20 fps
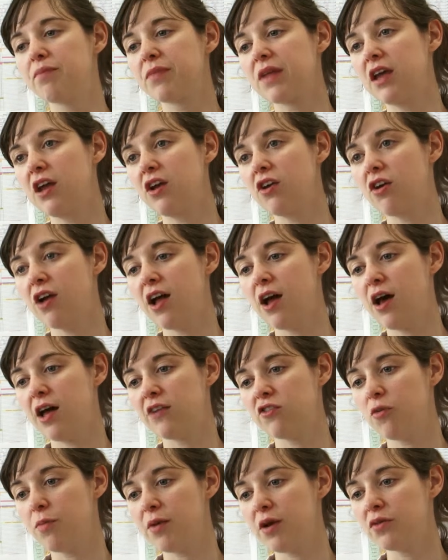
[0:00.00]
here
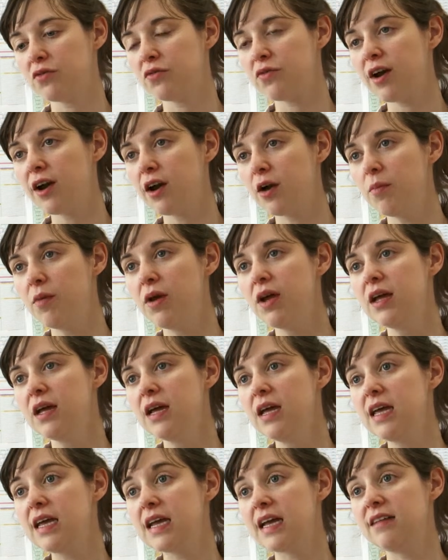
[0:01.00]
at Uphouse Farm
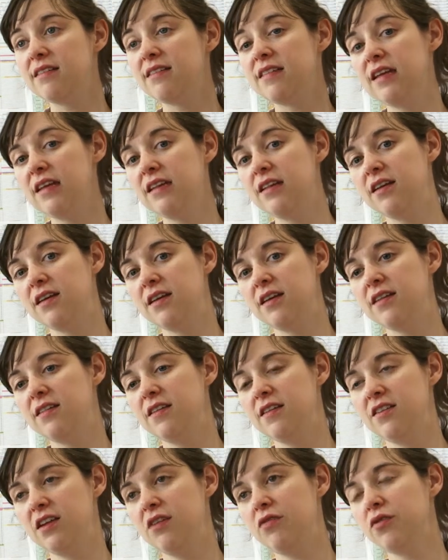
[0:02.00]
can see
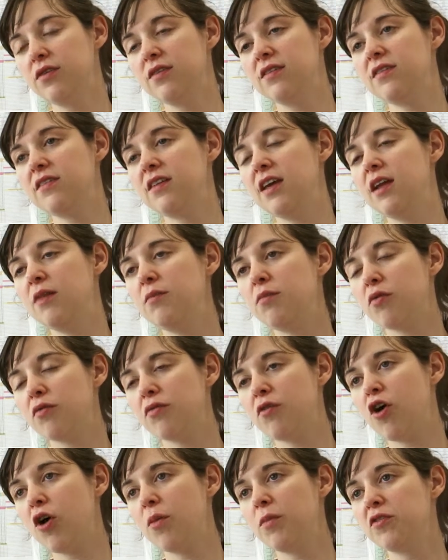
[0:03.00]
the difference in
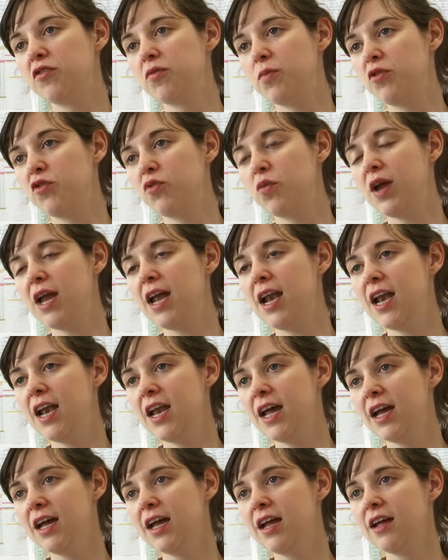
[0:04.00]
performance between
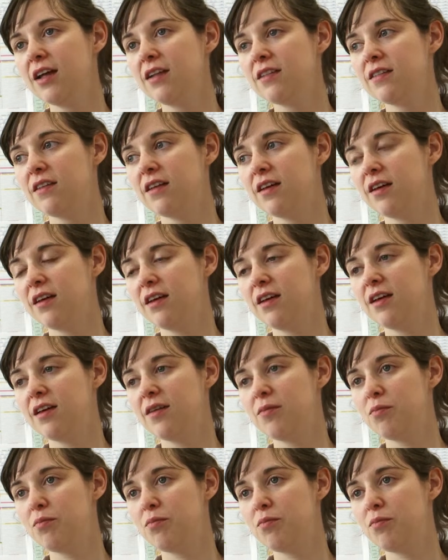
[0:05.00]
the